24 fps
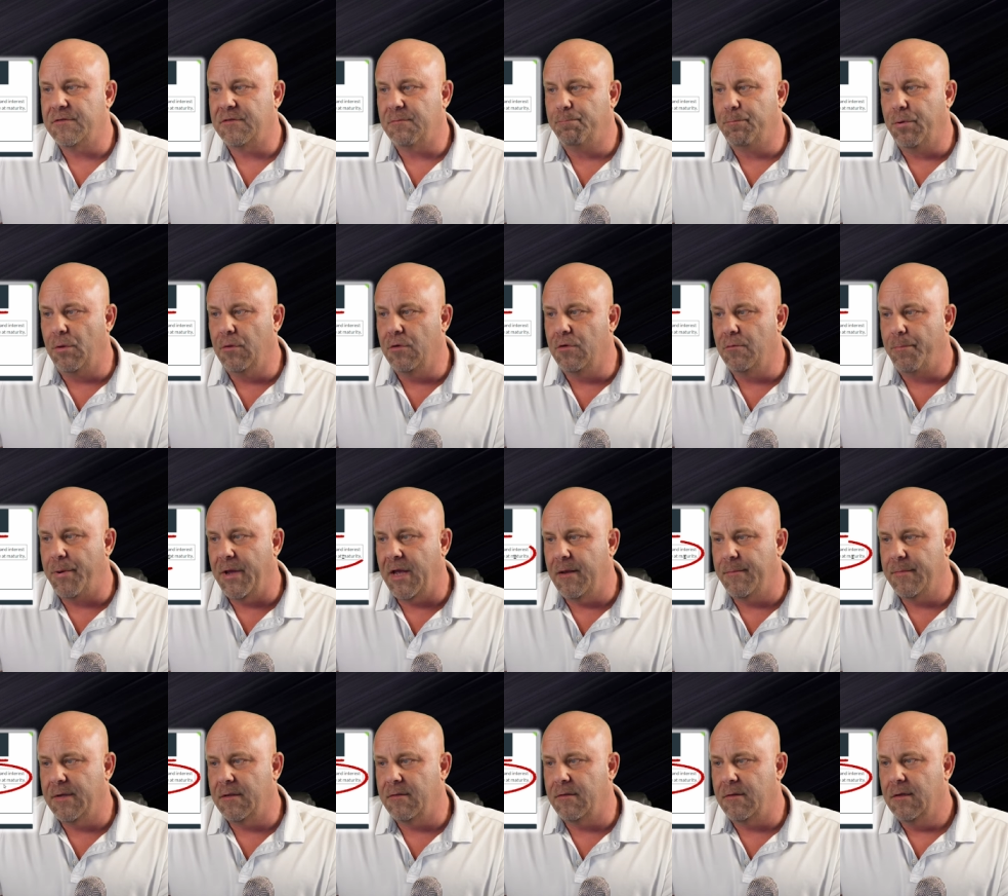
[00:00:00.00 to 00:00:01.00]
Balloon
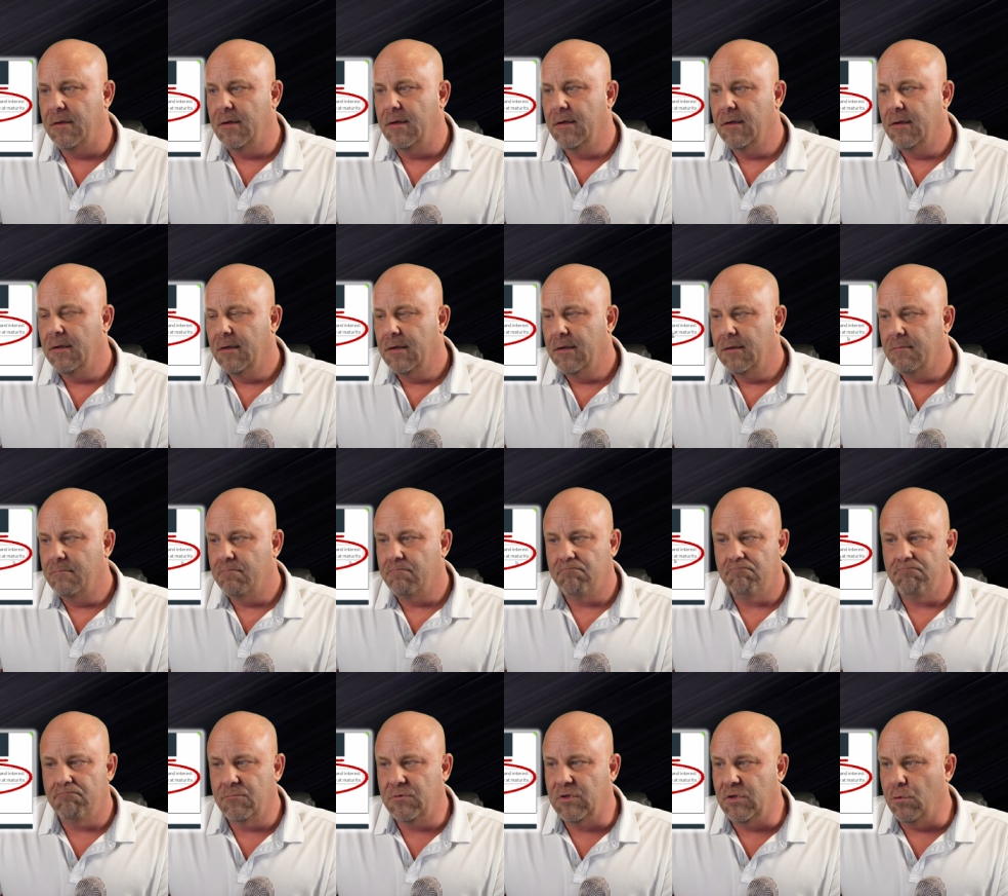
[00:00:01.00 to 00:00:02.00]
payment,
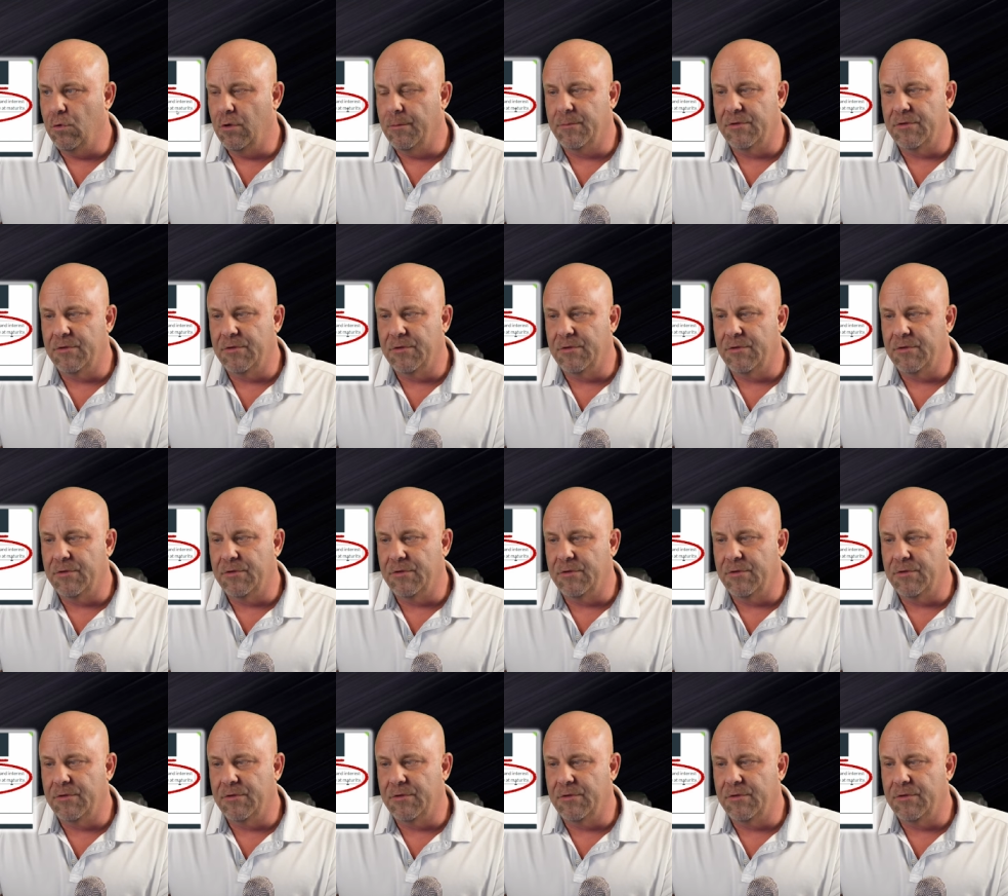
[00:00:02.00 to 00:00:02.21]
due at